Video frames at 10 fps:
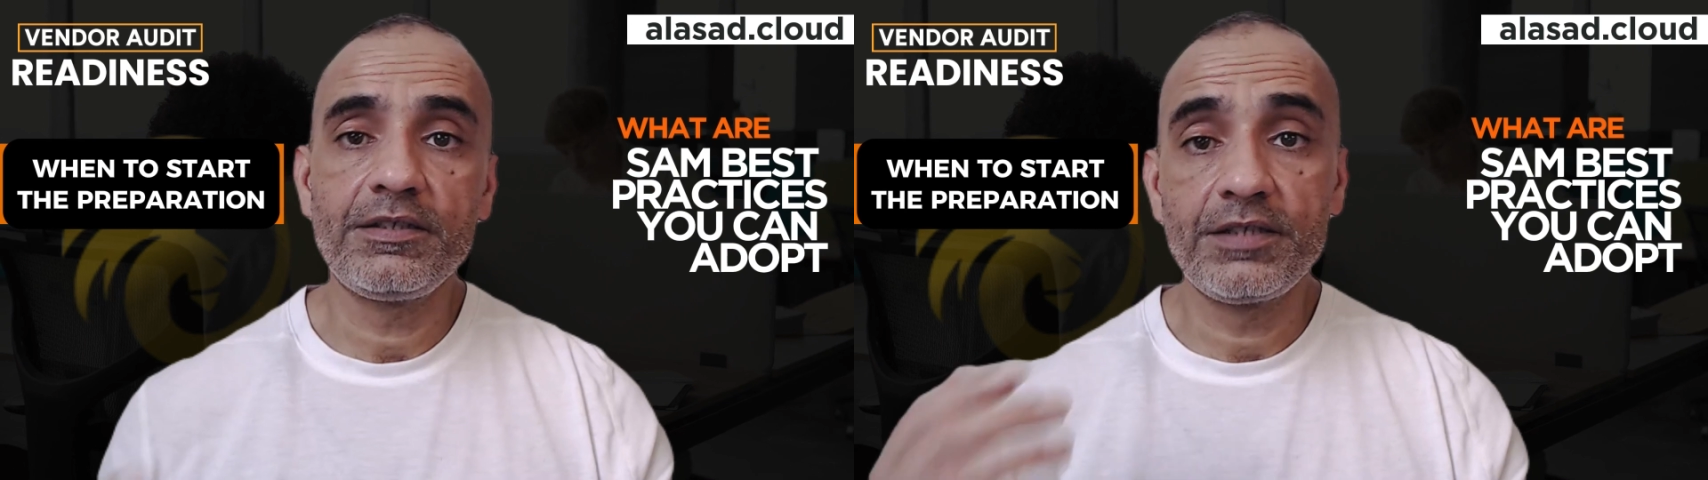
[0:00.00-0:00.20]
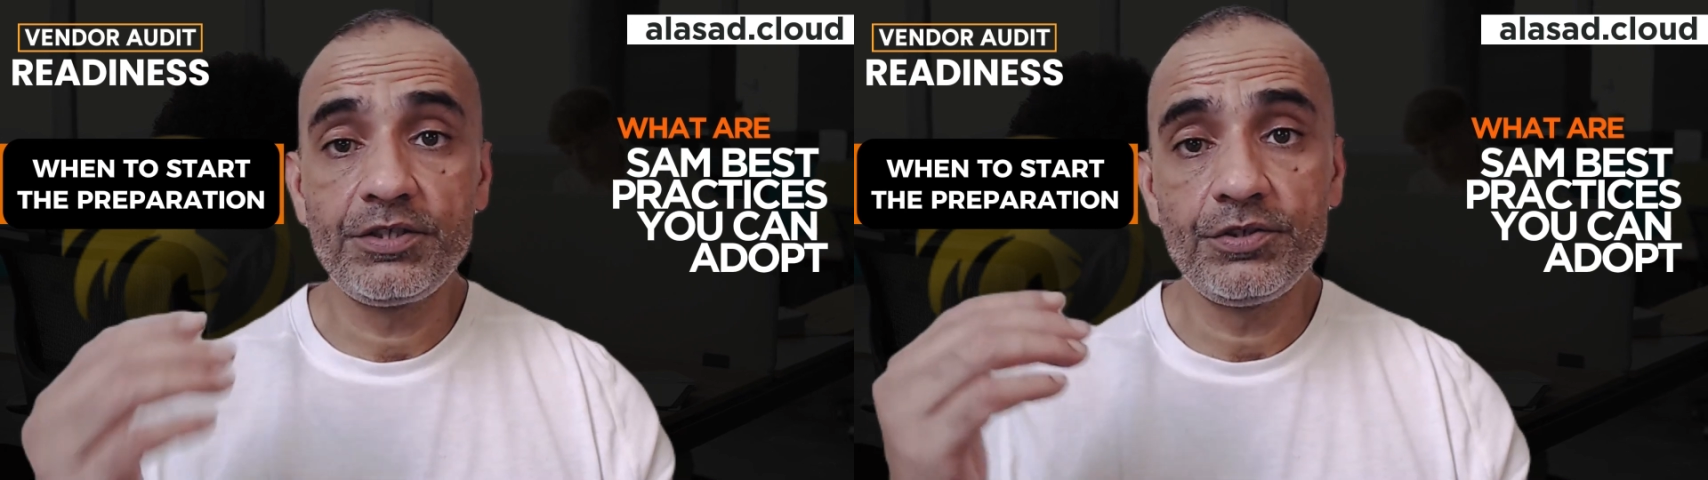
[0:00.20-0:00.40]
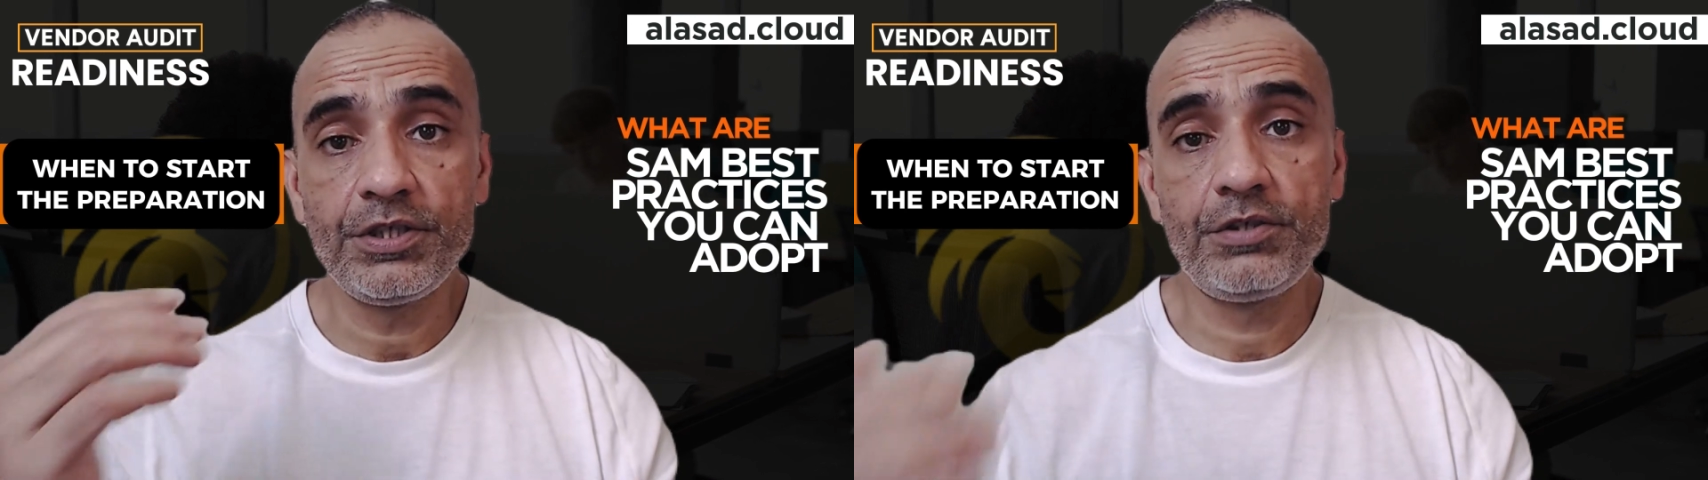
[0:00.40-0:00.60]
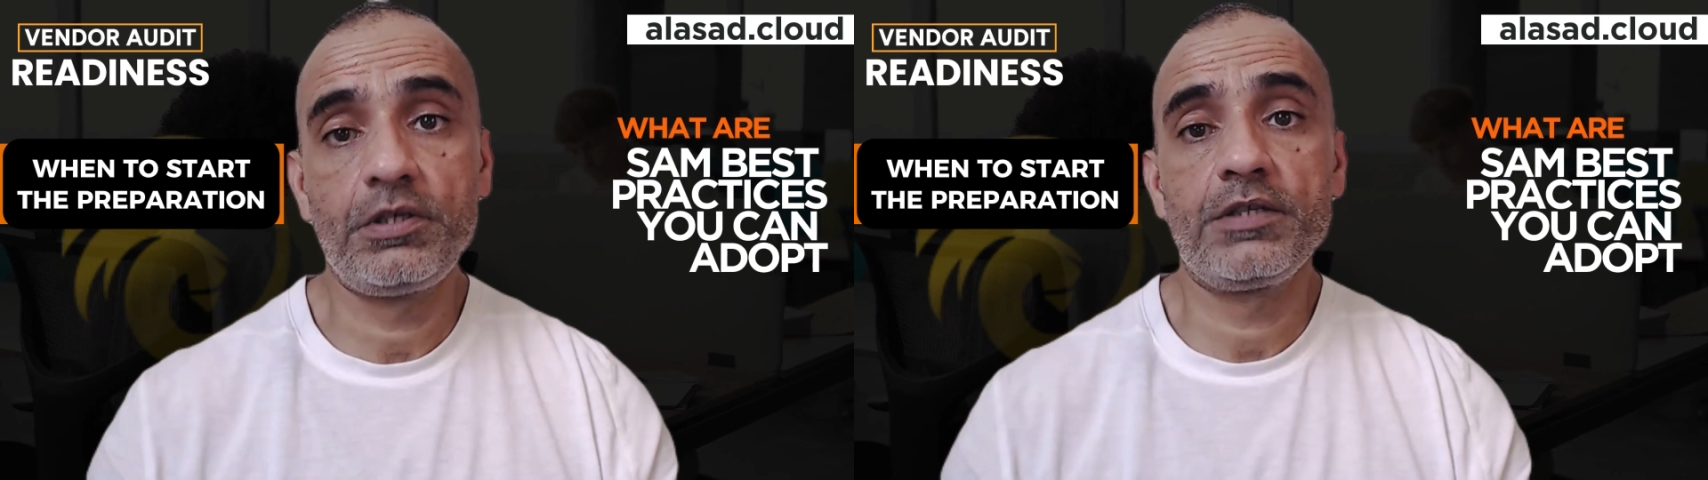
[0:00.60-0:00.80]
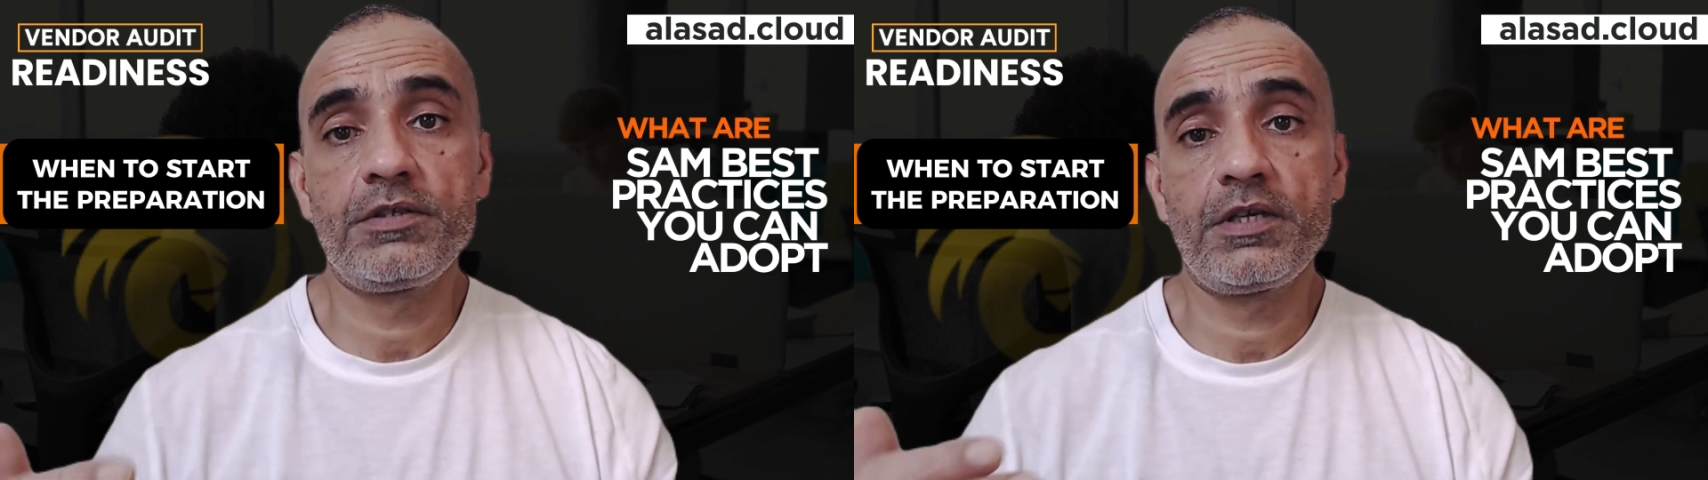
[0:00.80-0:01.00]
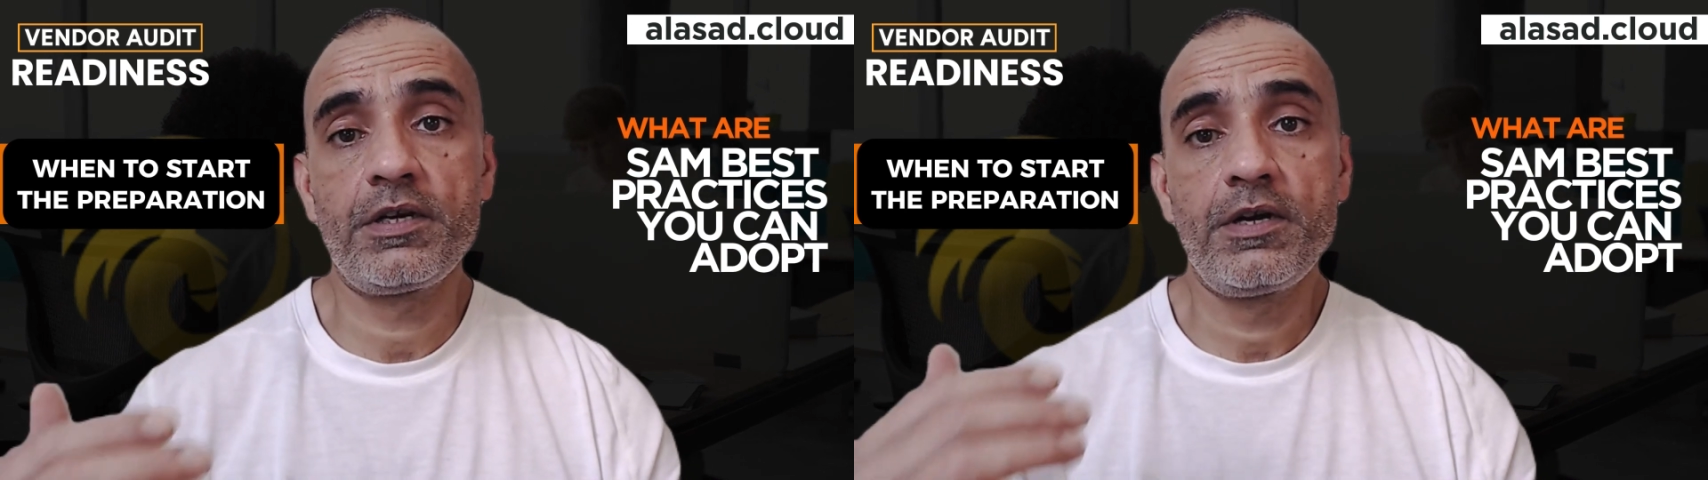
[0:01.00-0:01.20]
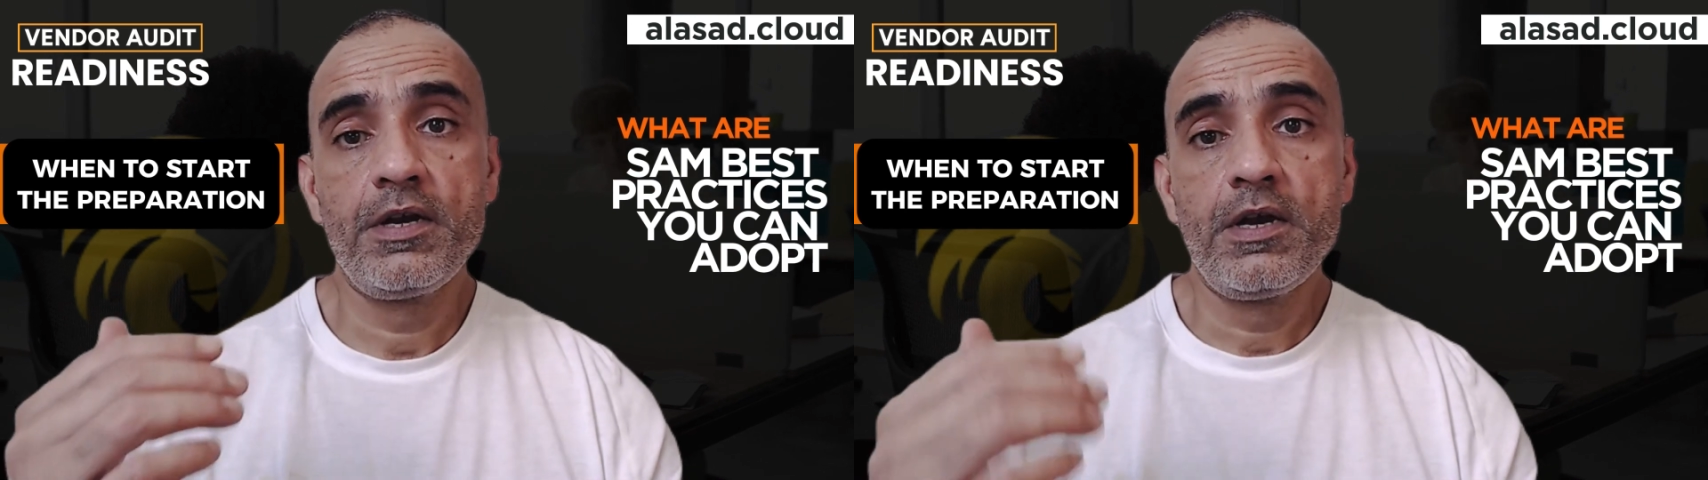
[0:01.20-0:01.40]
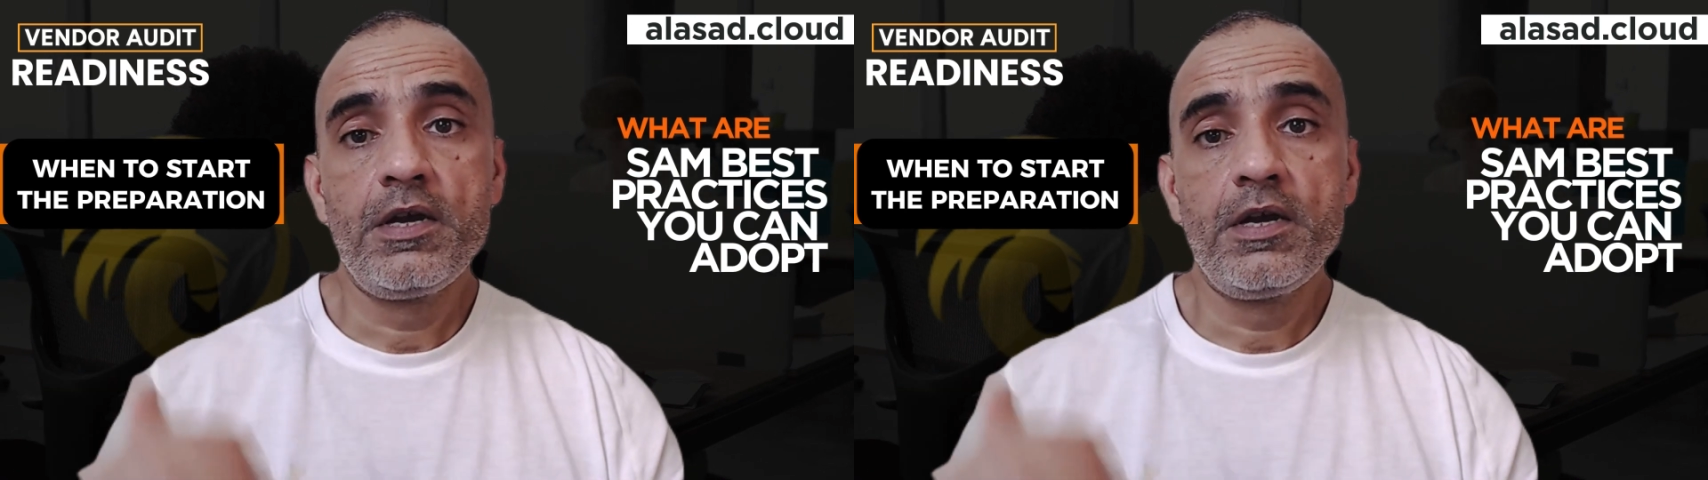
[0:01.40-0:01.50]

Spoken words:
that you need to consider